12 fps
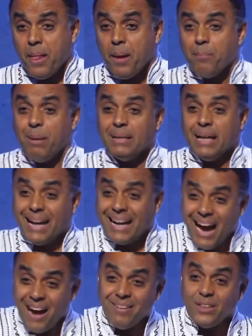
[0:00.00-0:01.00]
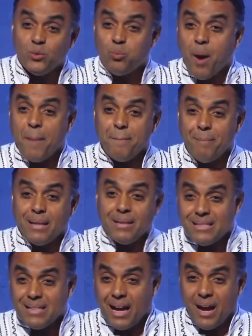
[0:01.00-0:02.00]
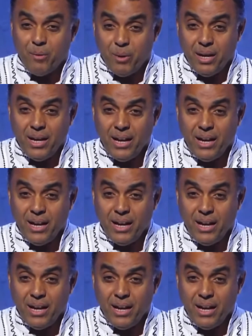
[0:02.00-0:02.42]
But the current 1 month salary,